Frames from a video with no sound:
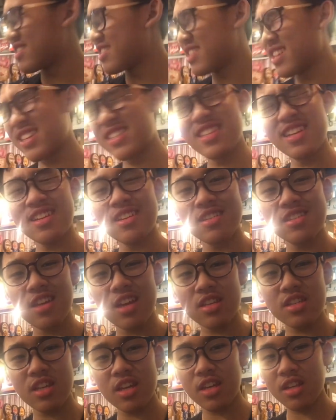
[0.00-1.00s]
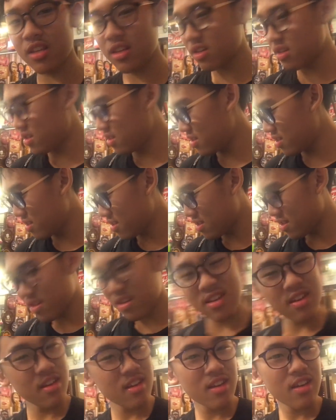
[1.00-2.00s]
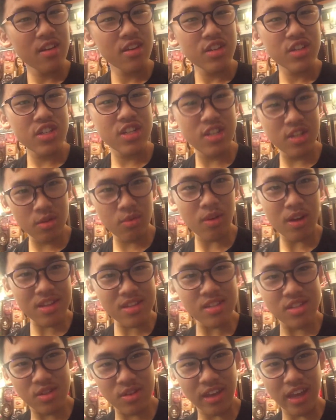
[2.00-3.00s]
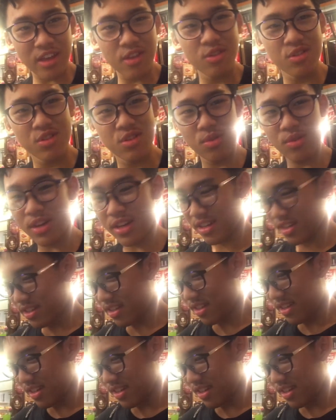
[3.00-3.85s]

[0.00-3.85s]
Season is your sin. She wants to get used to it.